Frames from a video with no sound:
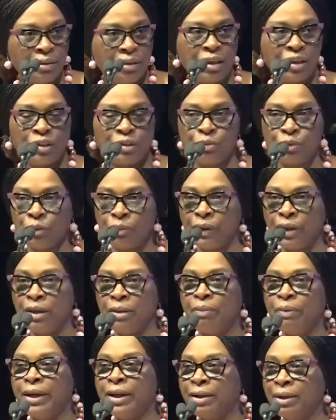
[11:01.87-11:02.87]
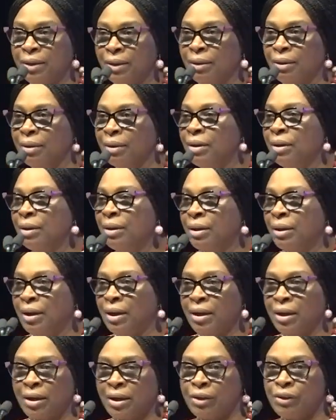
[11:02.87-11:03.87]
there is mobile banking.
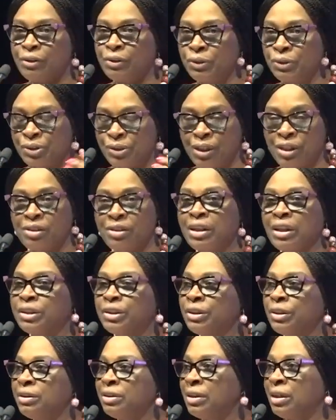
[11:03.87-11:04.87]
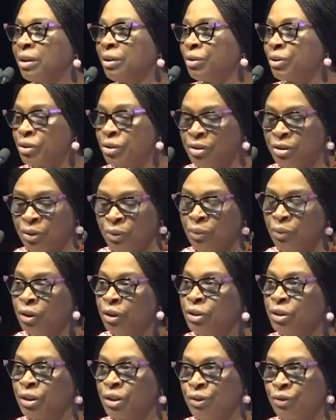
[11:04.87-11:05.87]
I can do transactions across the
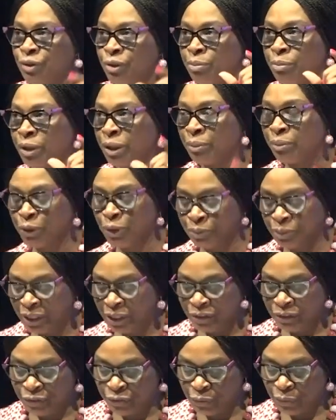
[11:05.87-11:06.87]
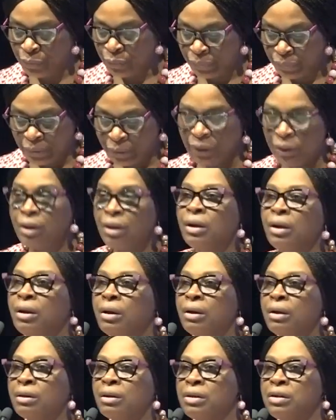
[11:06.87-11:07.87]
world just from my mobile phone.
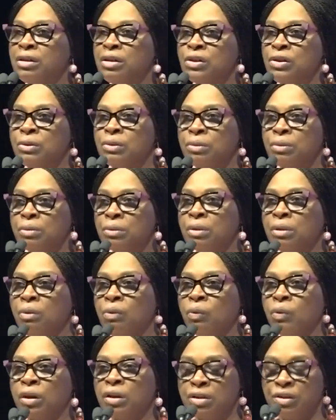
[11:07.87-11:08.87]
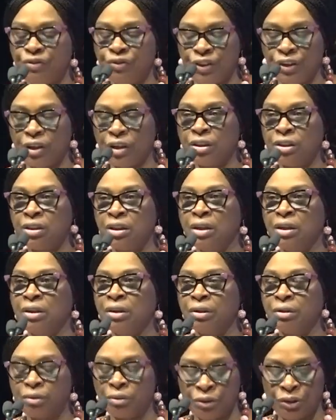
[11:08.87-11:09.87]
This is what financial
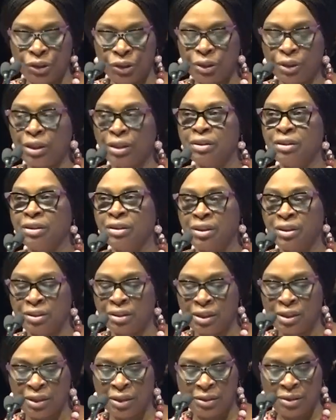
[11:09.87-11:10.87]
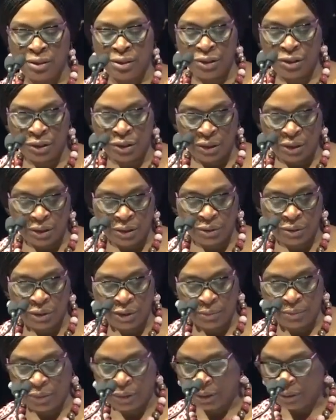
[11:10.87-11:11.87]
inclusion and digitalization is all
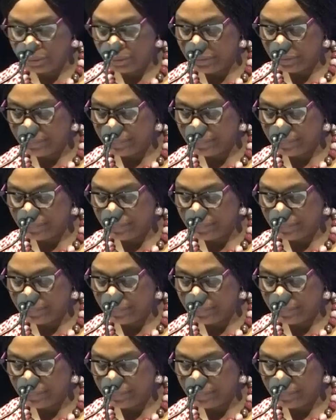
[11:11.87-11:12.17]
about.